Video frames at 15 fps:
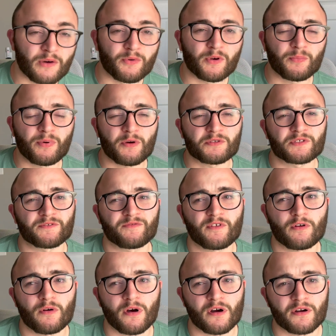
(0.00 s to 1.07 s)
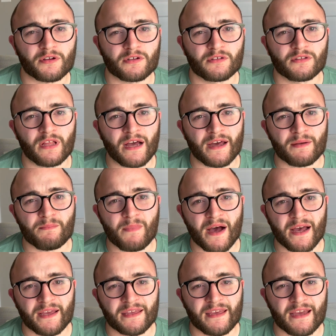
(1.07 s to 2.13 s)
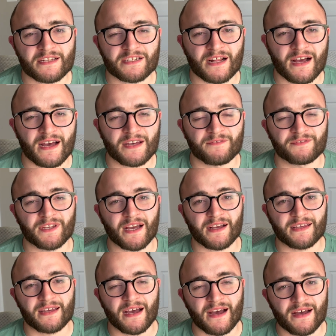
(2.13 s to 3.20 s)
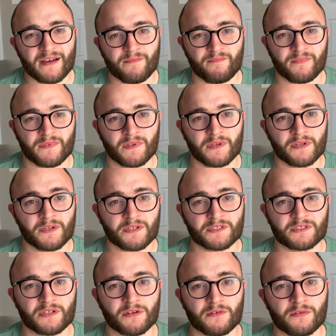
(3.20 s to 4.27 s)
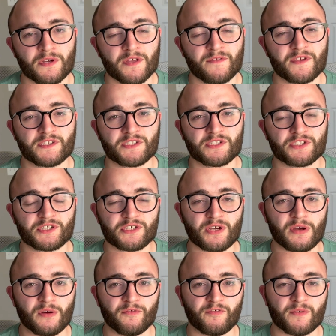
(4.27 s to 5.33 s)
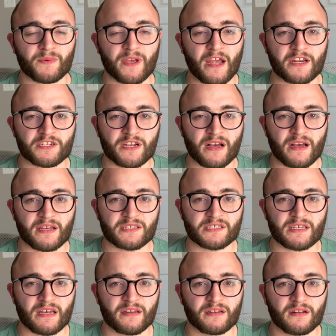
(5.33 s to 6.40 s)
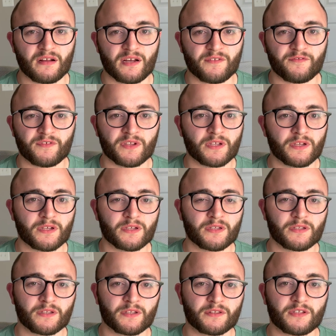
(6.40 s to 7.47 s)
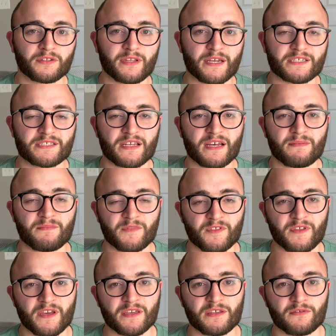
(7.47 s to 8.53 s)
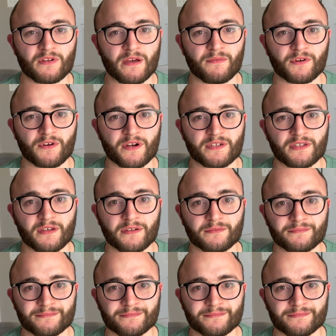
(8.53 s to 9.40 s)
we will post a full article on mygadgethive.com. So this is Joe from Gadget Hive signing off. Till next time, thank you and have a great day.